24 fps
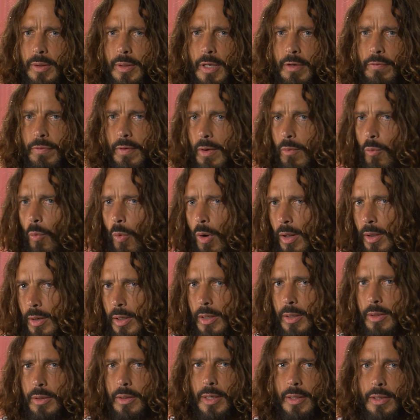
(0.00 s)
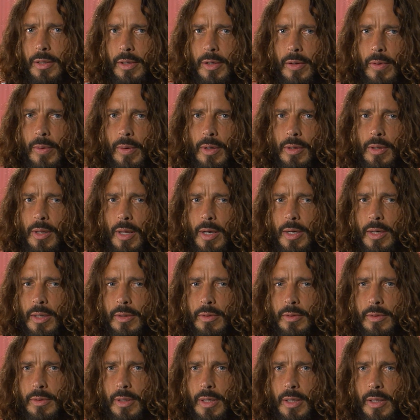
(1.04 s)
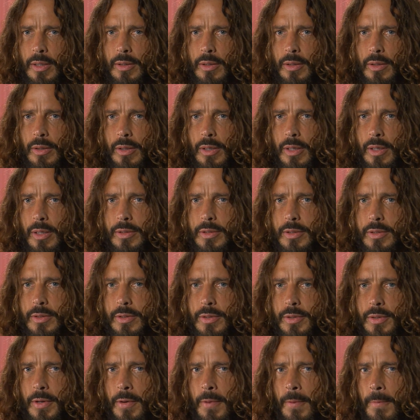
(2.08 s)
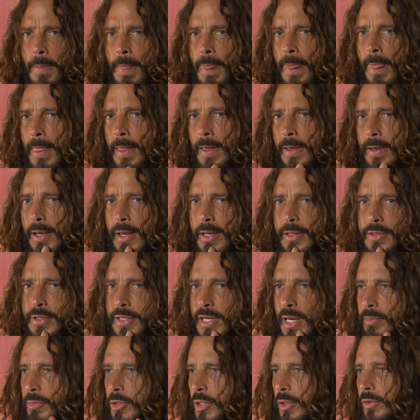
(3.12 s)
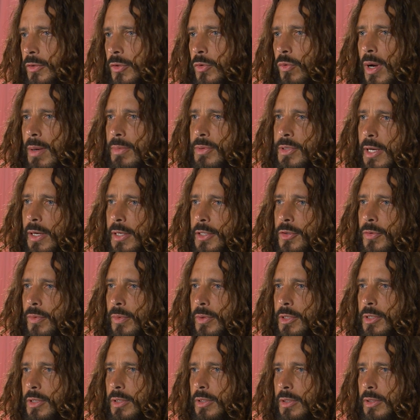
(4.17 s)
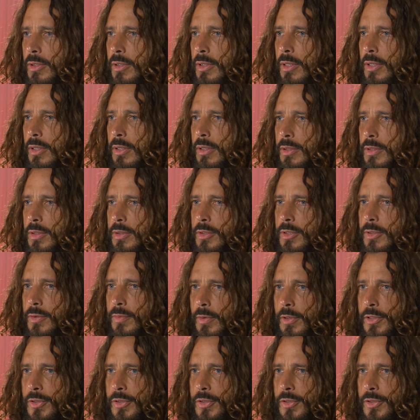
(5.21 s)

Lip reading: if I wanted, I could go online and look at Sam Childers' websites, which is,